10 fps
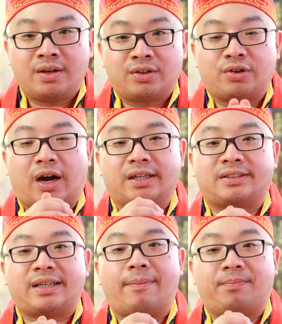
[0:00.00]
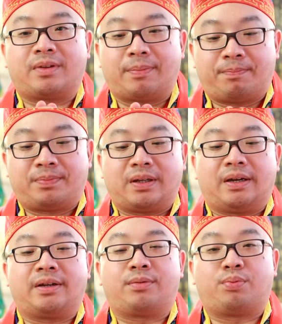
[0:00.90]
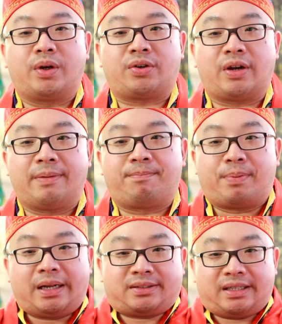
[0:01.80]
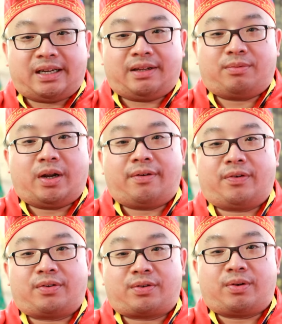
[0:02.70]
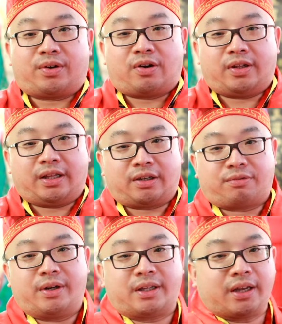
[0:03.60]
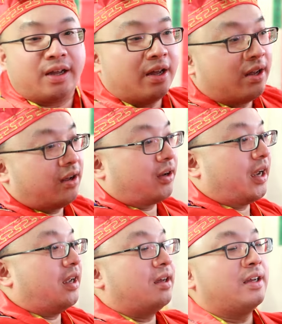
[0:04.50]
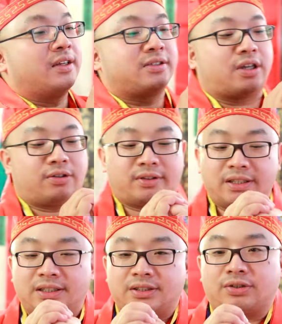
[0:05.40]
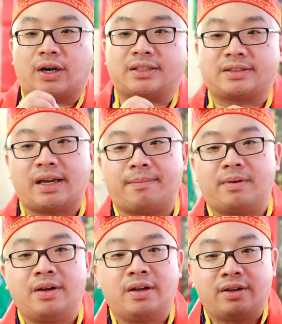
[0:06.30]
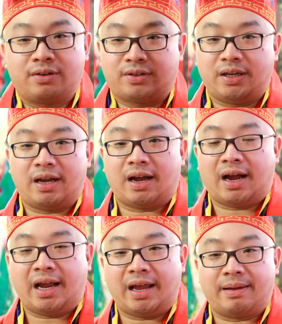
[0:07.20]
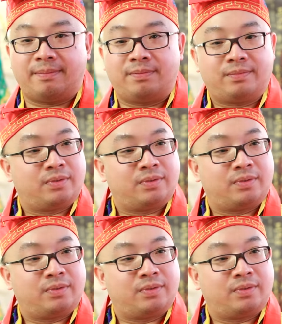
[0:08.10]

the wish and blessing and whatever you want to call that, the greeting, okay? So this is to accept. See, I am